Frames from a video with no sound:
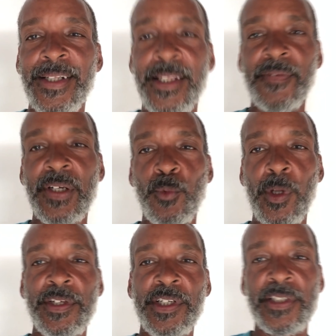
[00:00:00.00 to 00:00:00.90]
living,
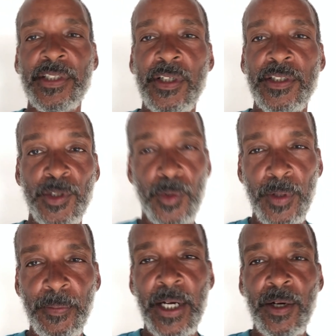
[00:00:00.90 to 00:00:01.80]
which is
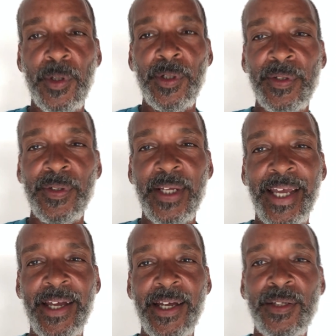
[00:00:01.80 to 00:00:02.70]
solar power
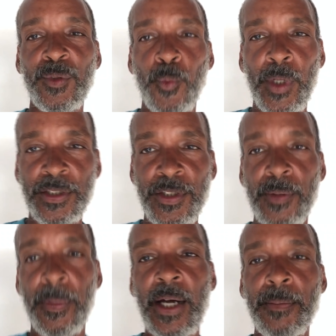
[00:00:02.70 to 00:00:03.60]
and wind
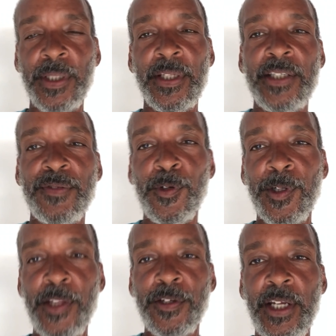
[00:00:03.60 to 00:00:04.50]
turbine, but that's for
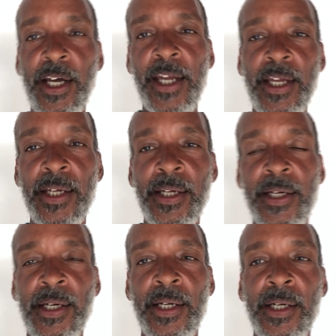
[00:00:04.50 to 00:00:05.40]
another day.
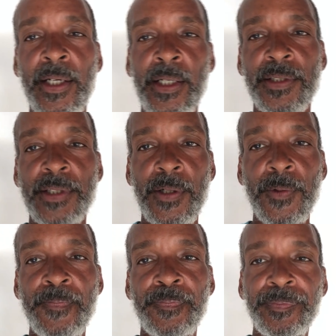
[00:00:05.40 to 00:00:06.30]
So